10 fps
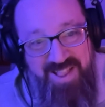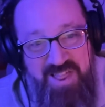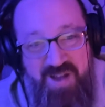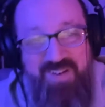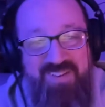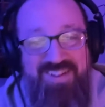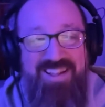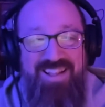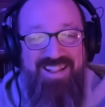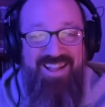So
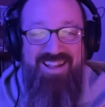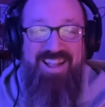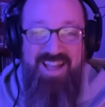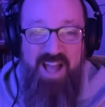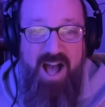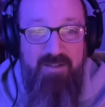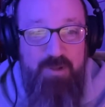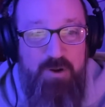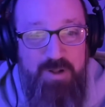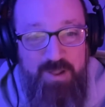like, I've
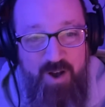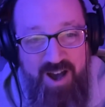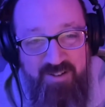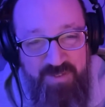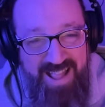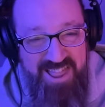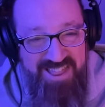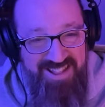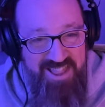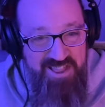learned a lot of
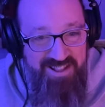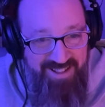lessons.